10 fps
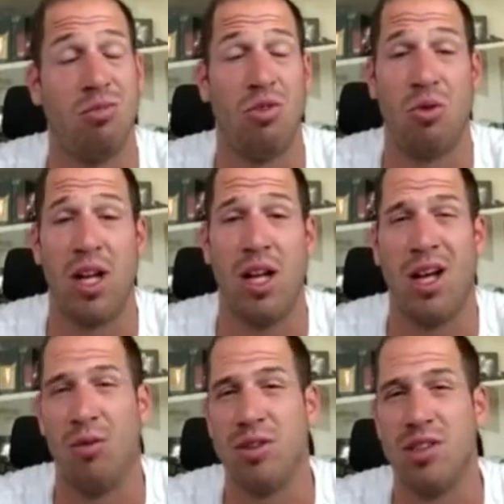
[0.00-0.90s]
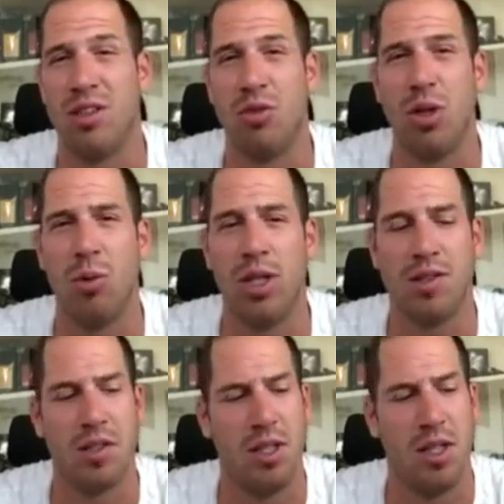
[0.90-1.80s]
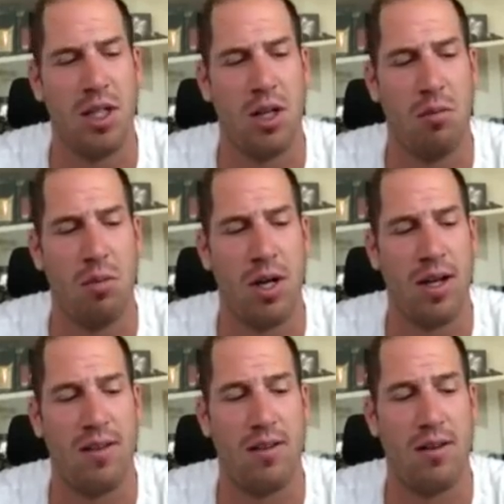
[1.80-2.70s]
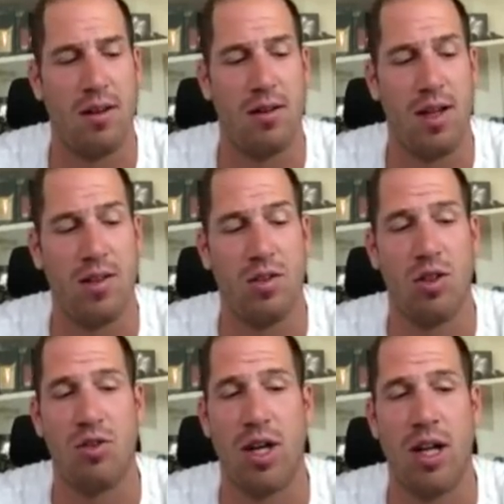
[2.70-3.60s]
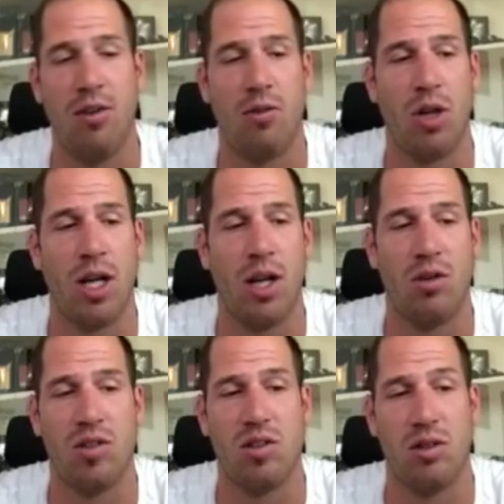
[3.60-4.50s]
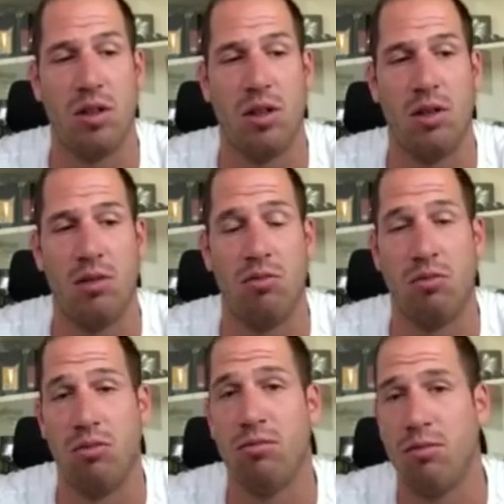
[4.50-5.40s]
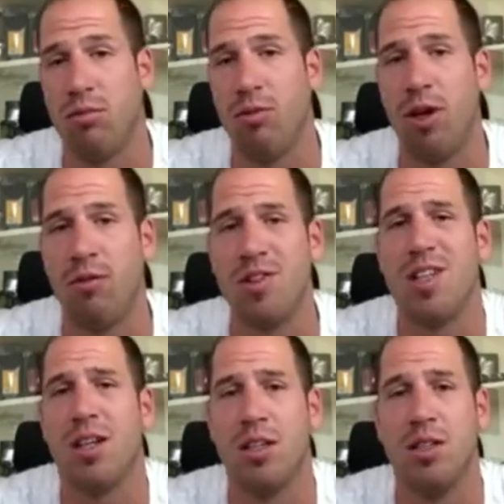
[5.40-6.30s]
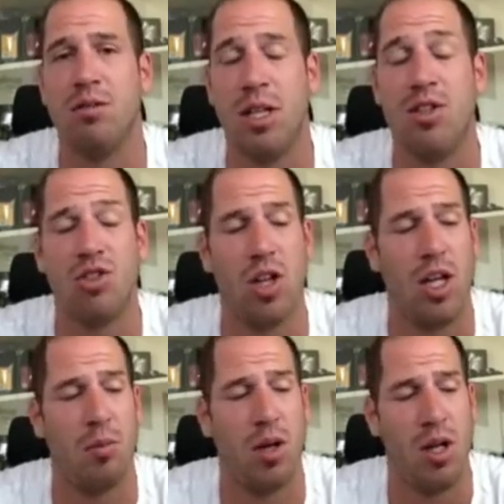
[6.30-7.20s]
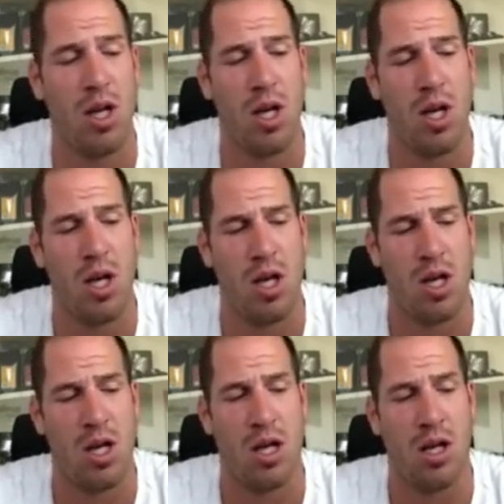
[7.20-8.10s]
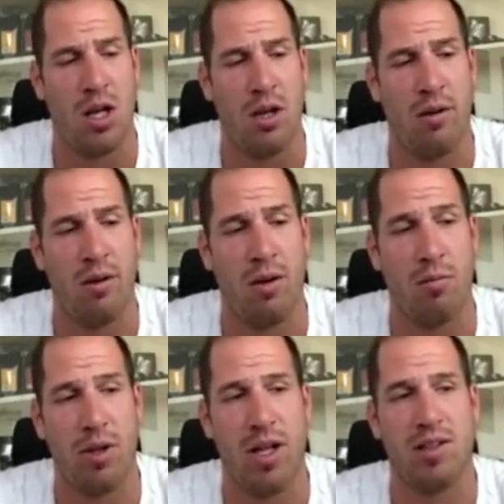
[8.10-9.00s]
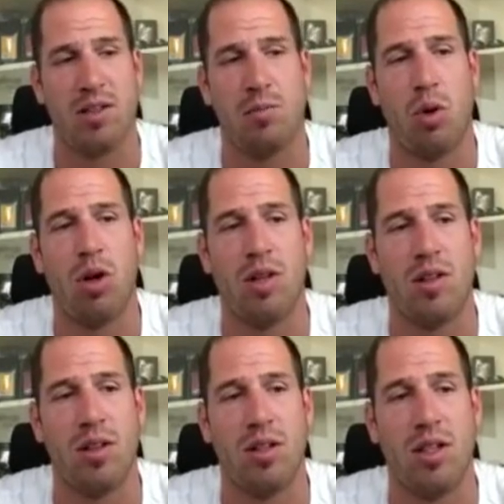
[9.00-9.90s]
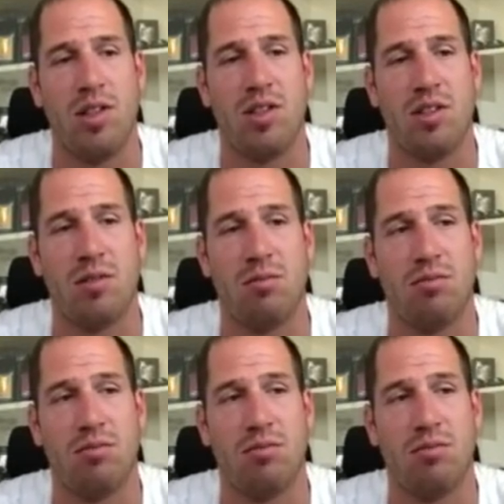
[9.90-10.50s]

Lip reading: right now, I would say 3 weeks, but thanks to the dry land workouts, we are physically in shape. Plus sport is